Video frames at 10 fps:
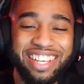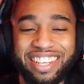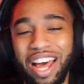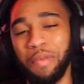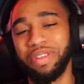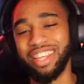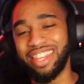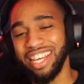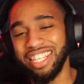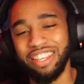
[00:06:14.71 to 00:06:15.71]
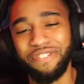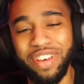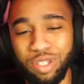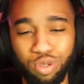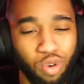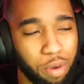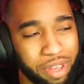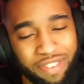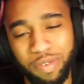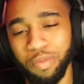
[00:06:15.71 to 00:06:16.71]
nah, but the thing is, the visuals grow on me
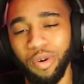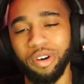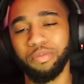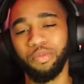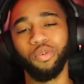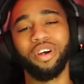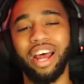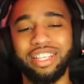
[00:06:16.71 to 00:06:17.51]
even more and more as